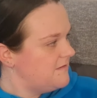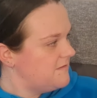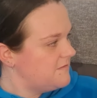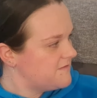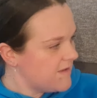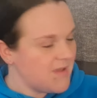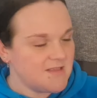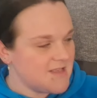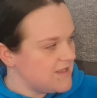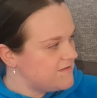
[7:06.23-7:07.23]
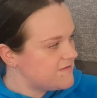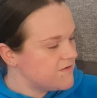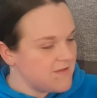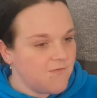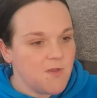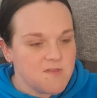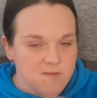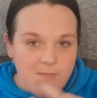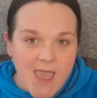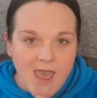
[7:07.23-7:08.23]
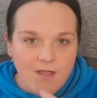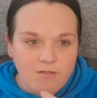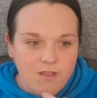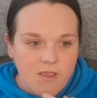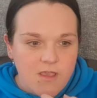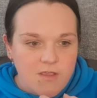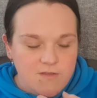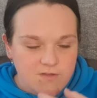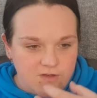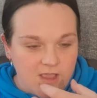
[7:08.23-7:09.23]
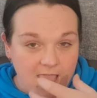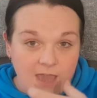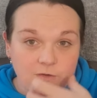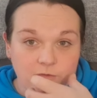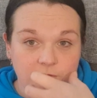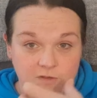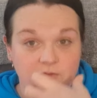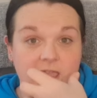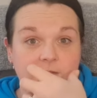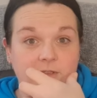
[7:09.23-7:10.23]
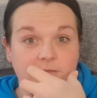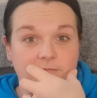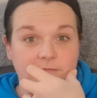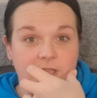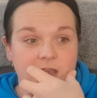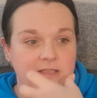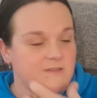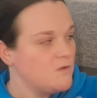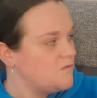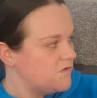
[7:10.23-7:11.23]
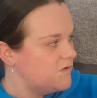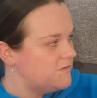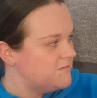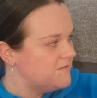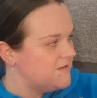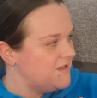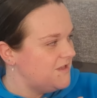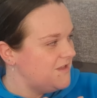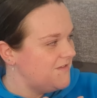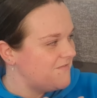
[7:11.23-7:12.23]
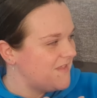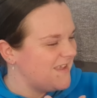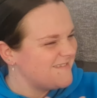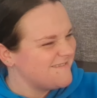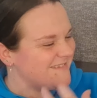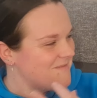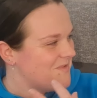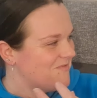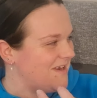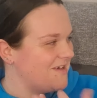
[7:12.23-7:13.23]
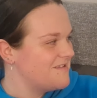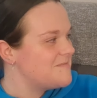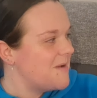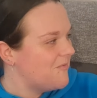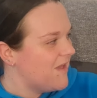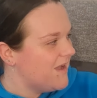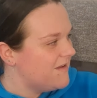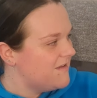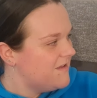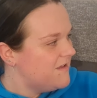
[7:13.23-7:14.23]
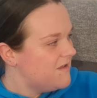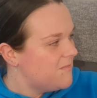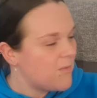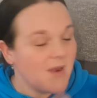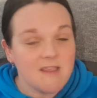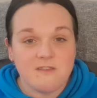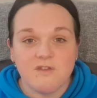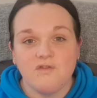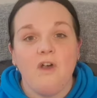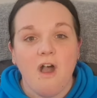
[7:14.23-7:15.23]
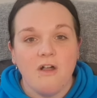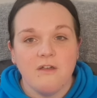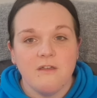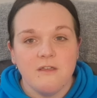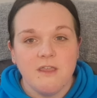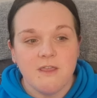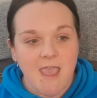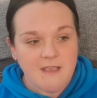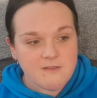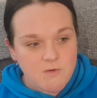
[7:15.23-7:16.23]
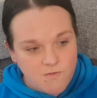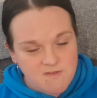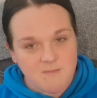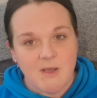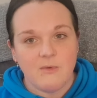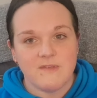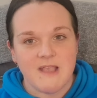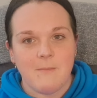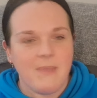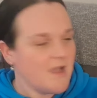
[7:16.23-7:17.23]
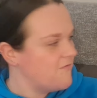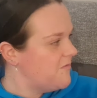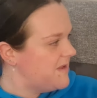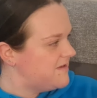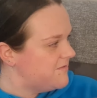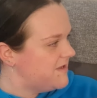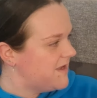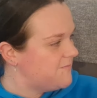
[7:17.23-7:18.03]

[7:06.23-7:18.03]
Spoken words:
Yeah. Does that make sense? Because if you smell a candle straight and it's subtle, you think, I'm not really going to smell that. No. But when it's strong, you get a subtle smell sat back from it, don't you?